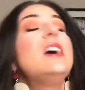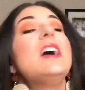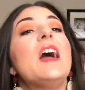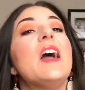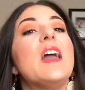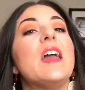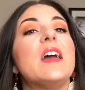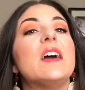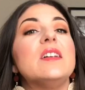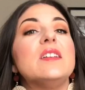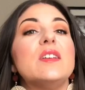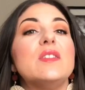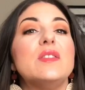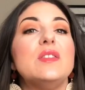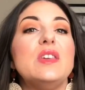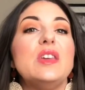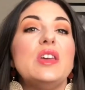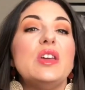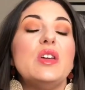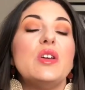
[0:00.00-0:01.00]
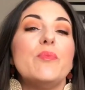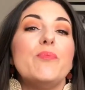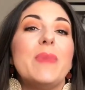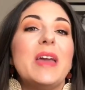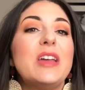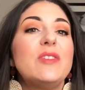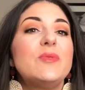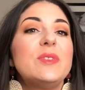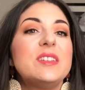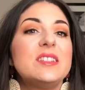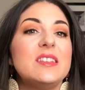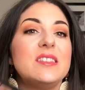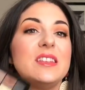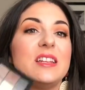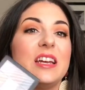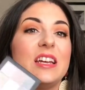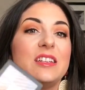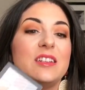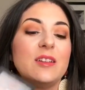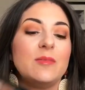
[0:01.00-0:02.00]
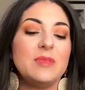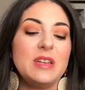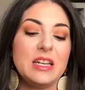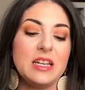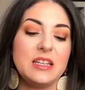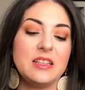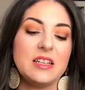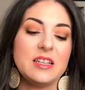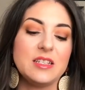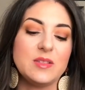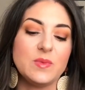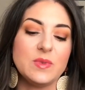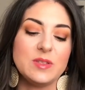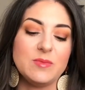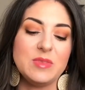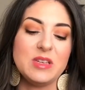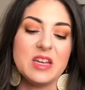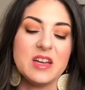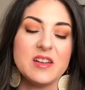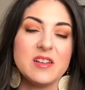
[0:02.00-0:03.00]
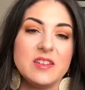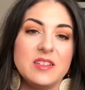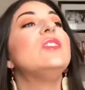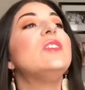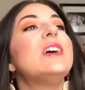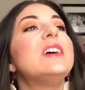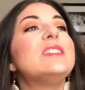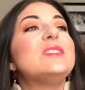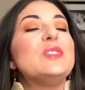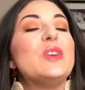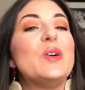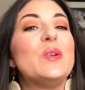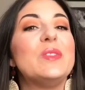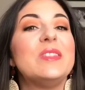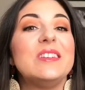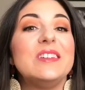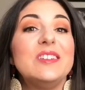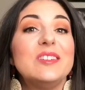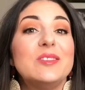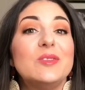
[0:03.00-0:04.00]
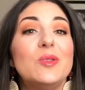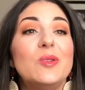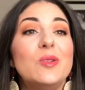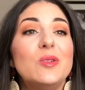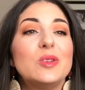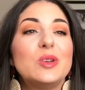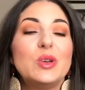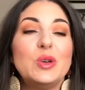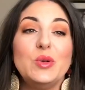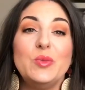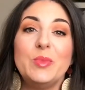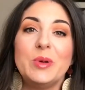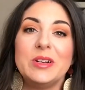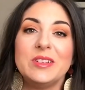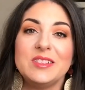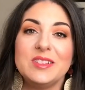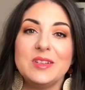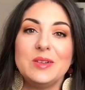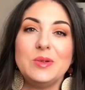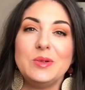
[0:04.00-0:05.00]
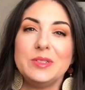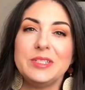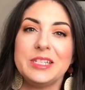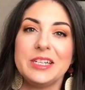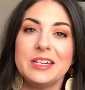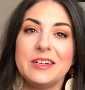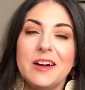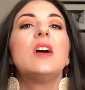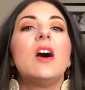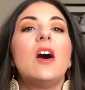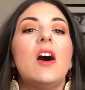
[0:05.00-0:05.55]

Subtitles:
And the main reason that I ended up getting this was because you guys know the good old coupons at Ulta